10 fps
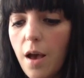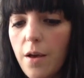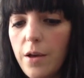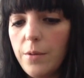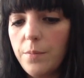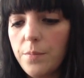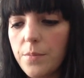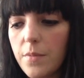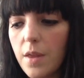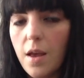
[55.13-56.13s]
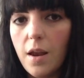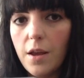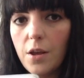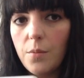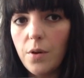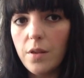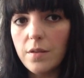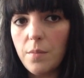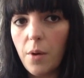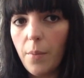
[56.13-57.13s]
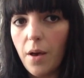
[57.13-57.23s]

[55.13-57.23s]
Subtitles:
and I can put this in my